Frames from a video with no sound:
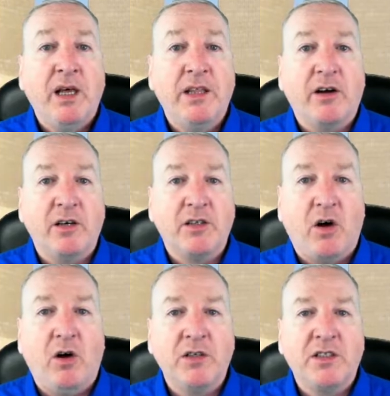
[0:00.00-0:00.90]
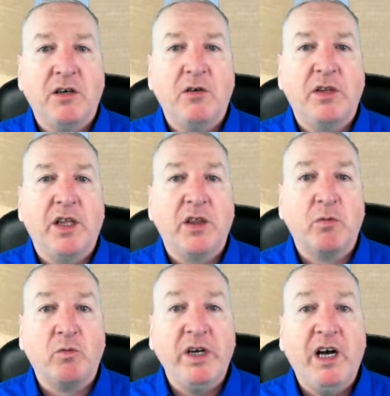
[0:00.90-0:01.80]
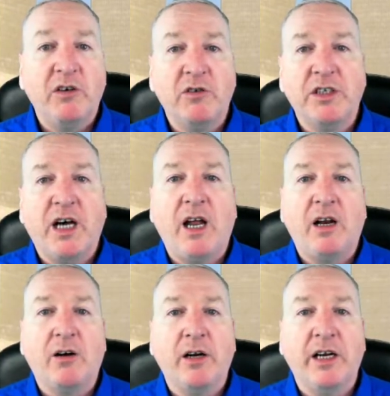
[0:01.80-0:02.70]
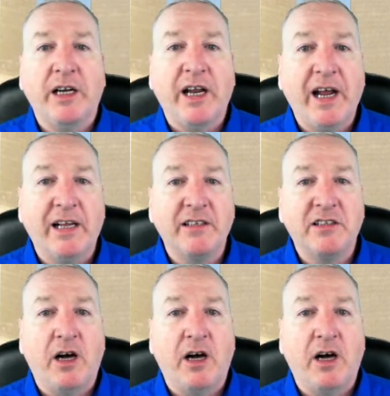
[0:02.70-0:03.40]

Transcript: there is also the $300 enhanced